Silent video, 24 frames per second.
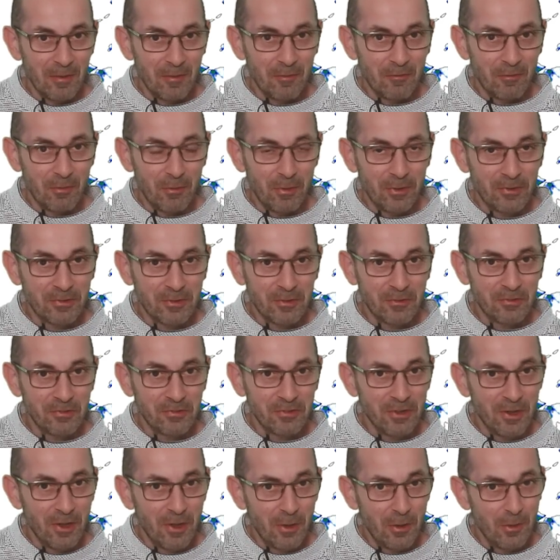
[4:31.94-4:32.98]
The risk of
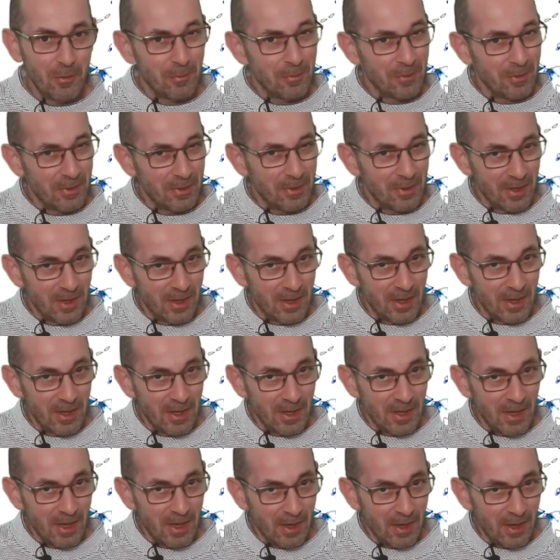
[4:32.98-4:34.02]
snow,
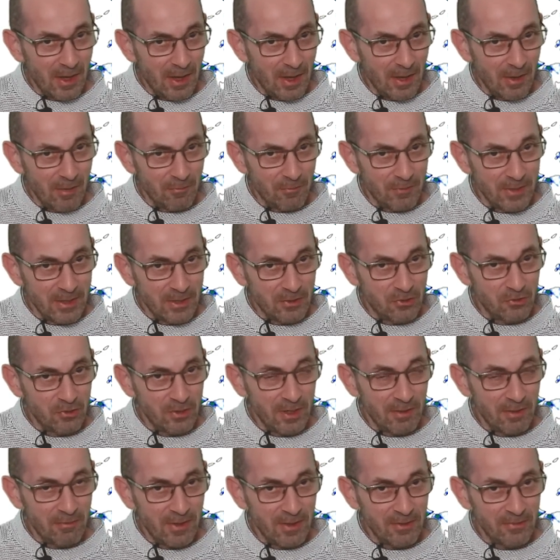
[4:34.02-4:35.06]
the G
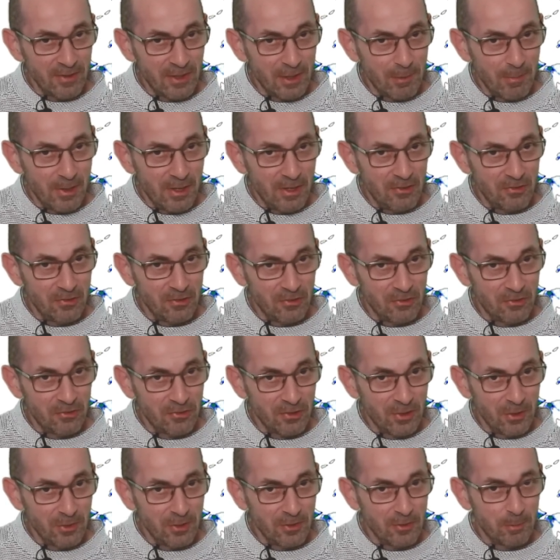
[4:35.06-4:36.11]
F S animation
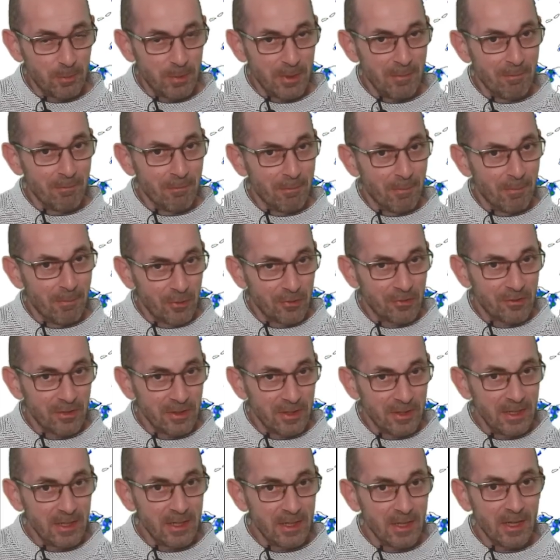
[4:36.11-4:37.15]
showed it to be
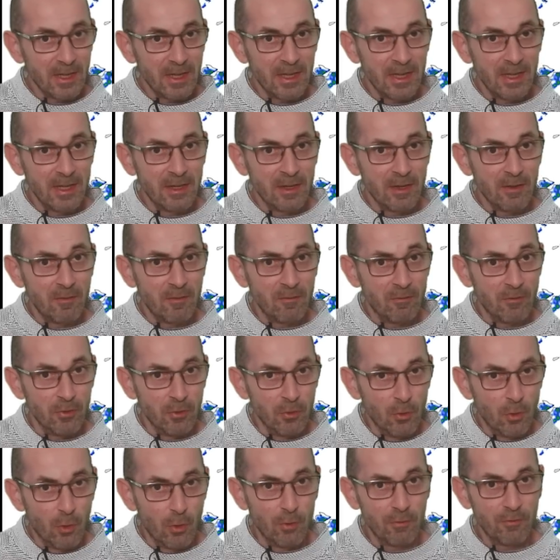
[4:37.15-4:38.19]
mostly in the
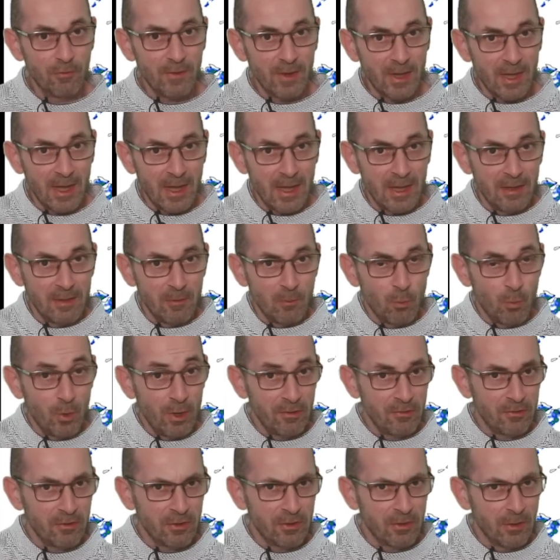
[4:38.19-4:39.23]
north and in
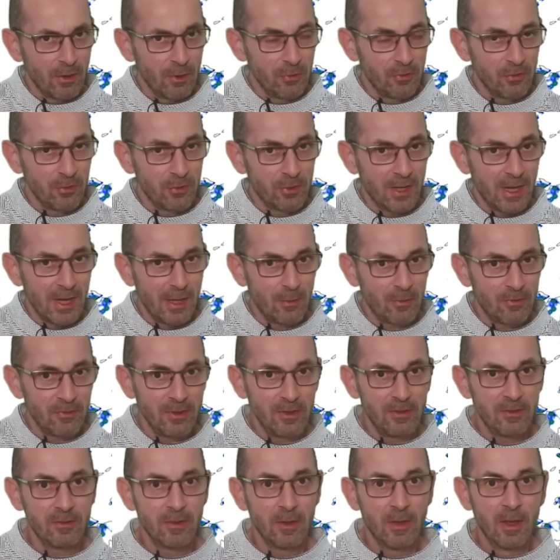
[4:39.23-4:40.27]
western coastal
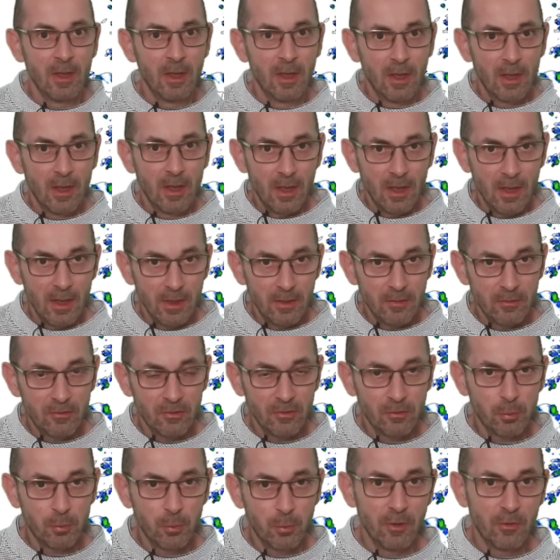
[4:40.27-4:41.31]
counties.
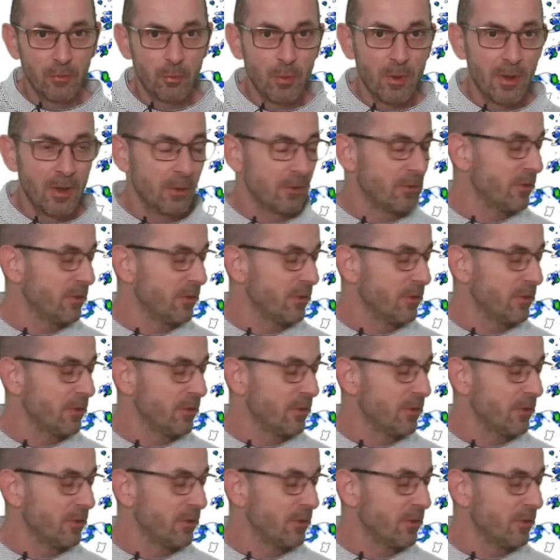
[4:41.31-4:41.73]
Just worthwhile